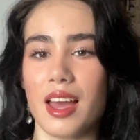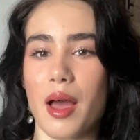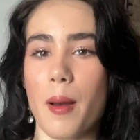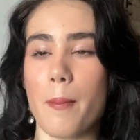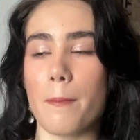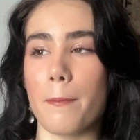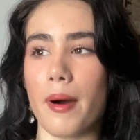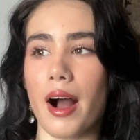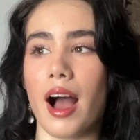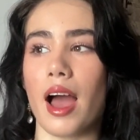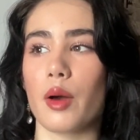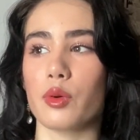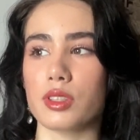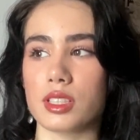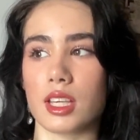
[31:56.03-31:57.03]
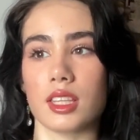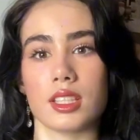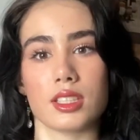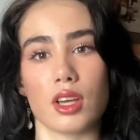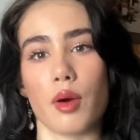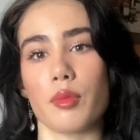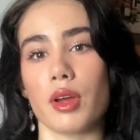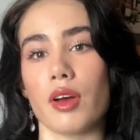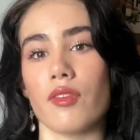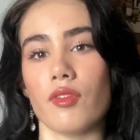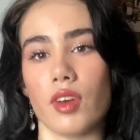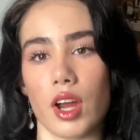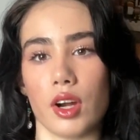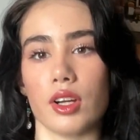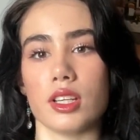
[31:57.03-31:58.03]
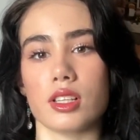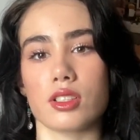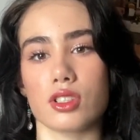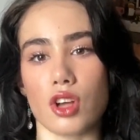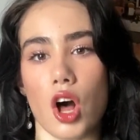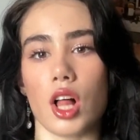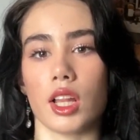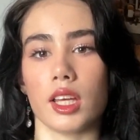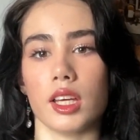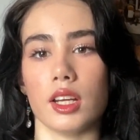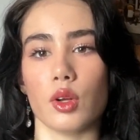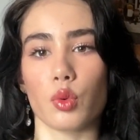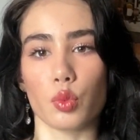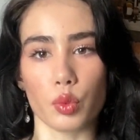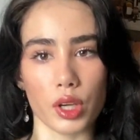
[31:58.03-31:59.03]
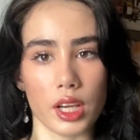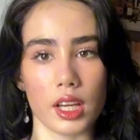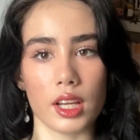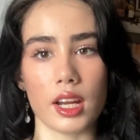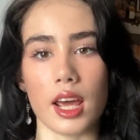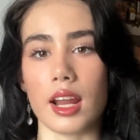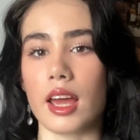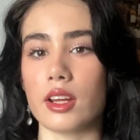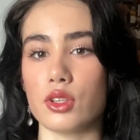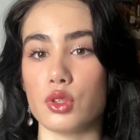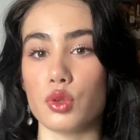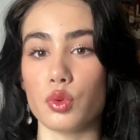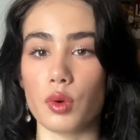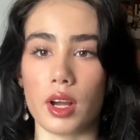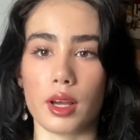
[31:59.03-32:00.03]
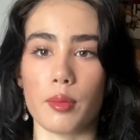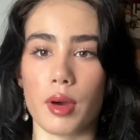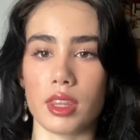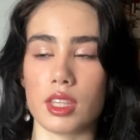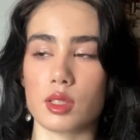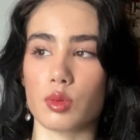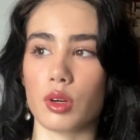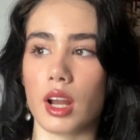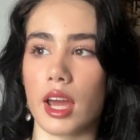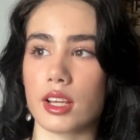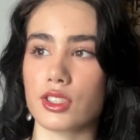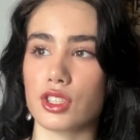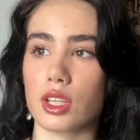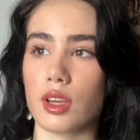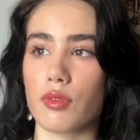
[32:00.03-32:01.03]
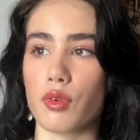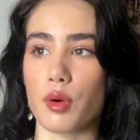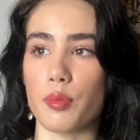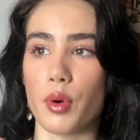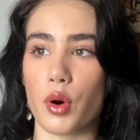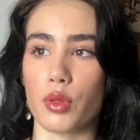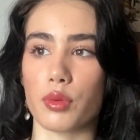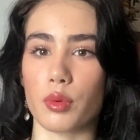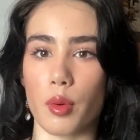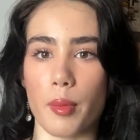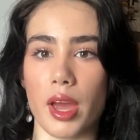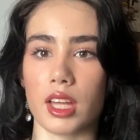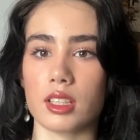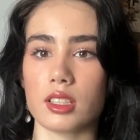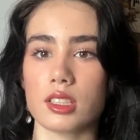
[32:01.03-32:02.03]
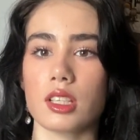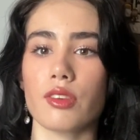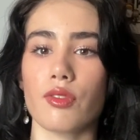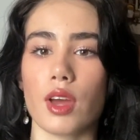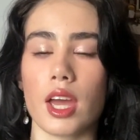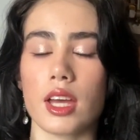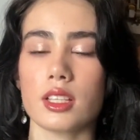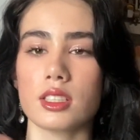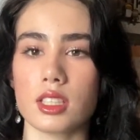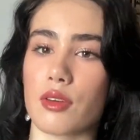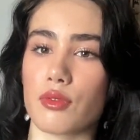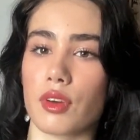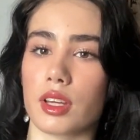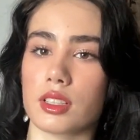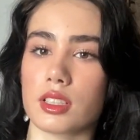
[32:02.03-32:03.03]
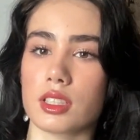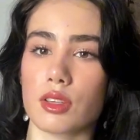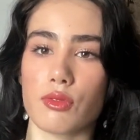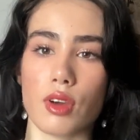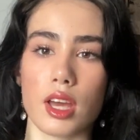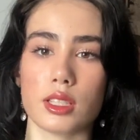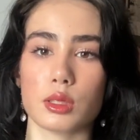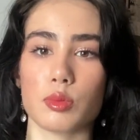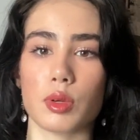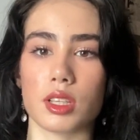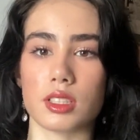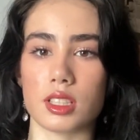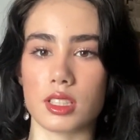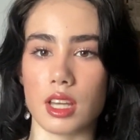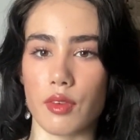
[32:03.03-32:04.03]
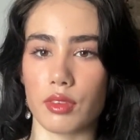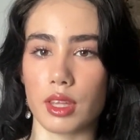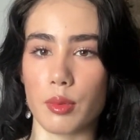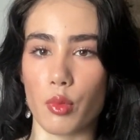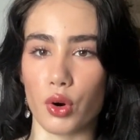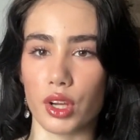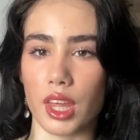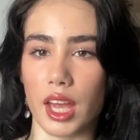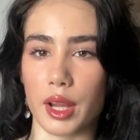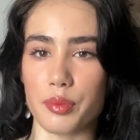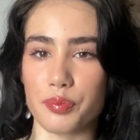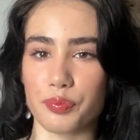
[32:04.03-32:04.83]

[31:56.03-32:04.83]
But I will say this is going to be a very solid read, and I do recommend this one actually for both romantasy fans and fantasy fans because it's definitely more like